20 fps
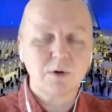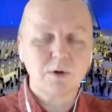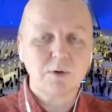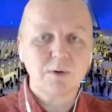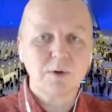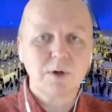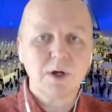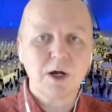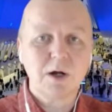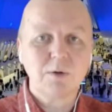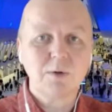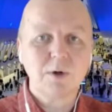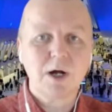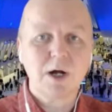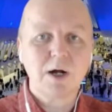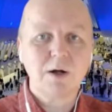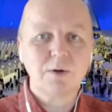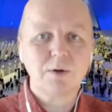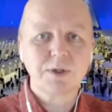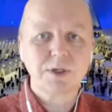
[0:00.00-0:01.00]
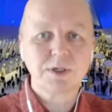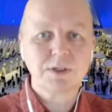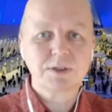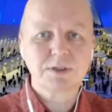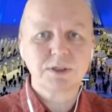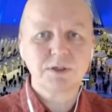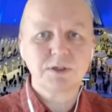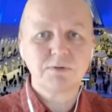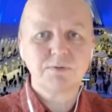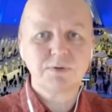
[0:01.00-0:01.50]
on how
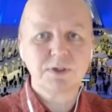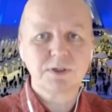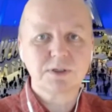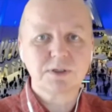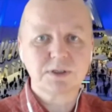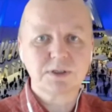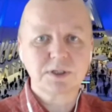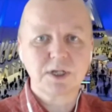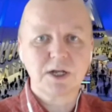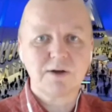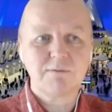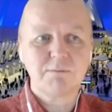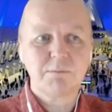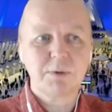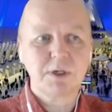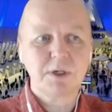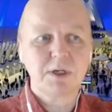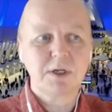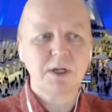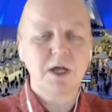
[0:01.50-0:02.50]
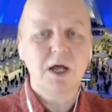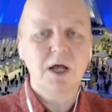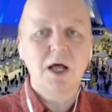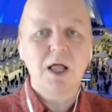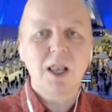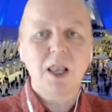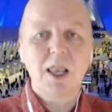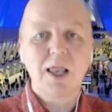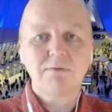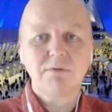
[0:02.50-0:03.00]
these differences have been
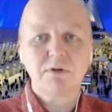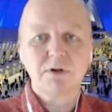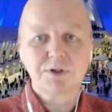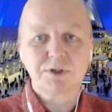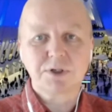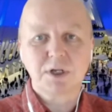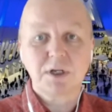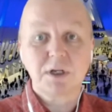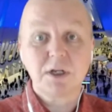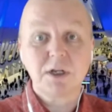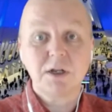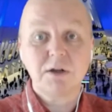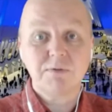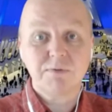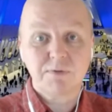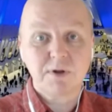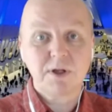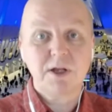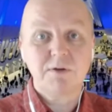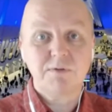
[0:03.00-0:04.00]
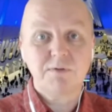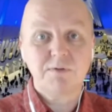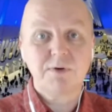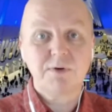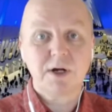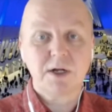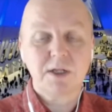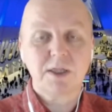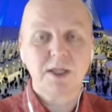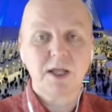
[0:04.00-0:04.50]
leveled, if
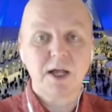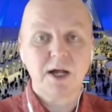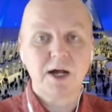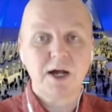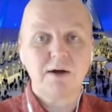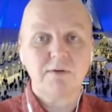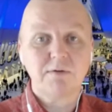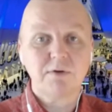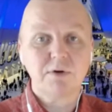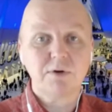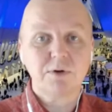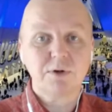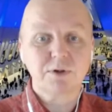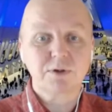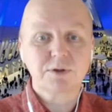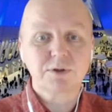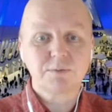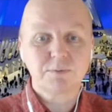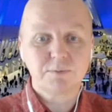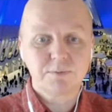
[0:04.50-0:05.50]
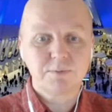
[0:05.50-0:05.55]
they have or not?